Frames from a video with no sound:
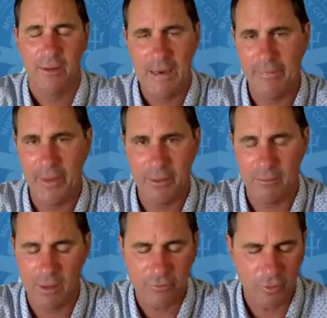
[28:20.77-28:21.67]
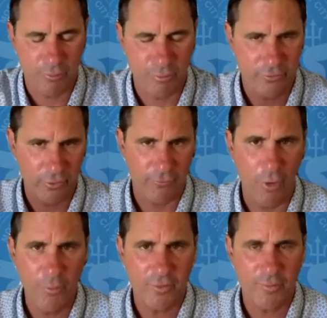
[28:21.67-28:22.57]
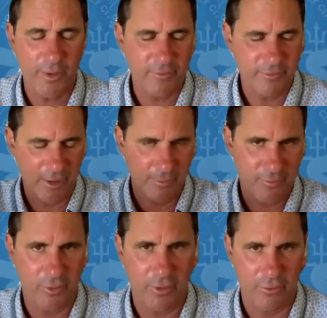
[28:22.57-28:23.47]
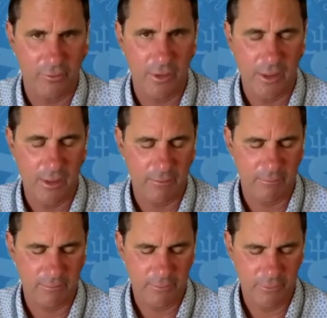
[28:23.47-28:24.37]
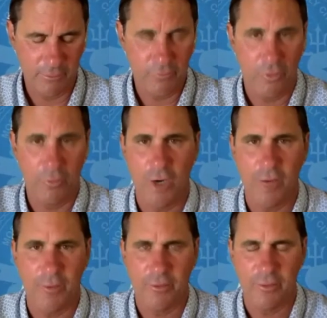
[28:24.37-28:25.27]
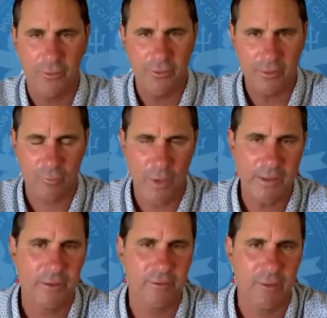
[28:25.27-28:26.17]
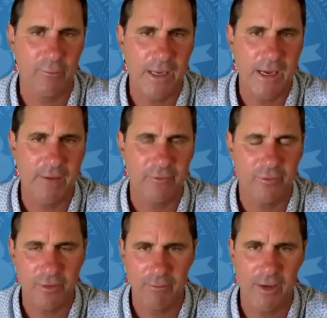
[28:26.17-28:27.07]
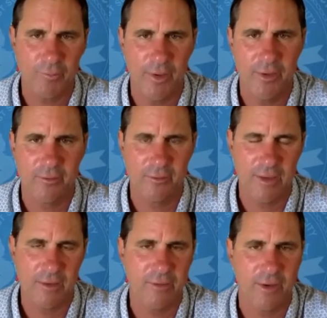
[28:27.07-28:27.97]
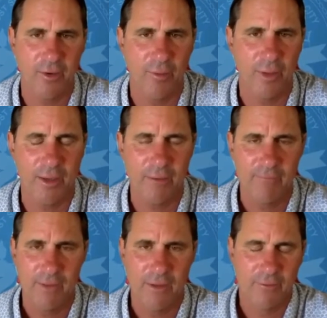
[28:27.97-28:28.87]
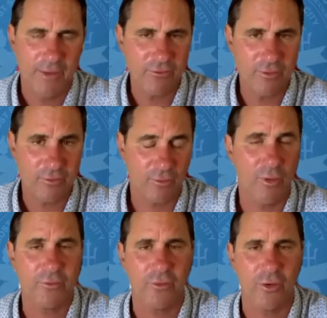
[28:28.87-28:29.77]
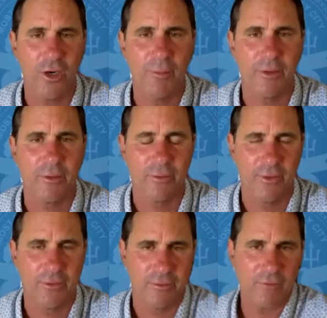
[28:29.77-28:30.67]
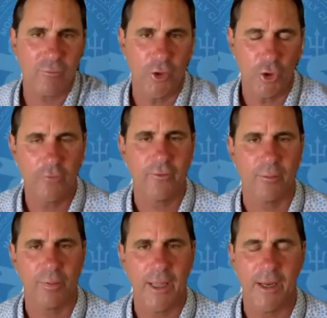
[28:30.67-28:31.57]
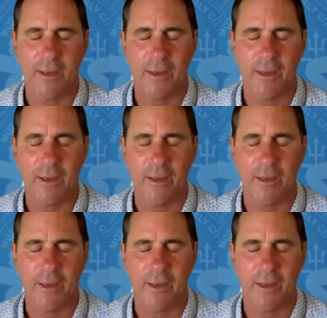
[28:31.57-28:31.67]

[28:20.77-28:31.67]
And then also preserve open space that helps to absorb carbon. So all these wetlands that we have and seagrass beds in South San Diego Bay, they actually sequester carbon. So that's really good for the planet.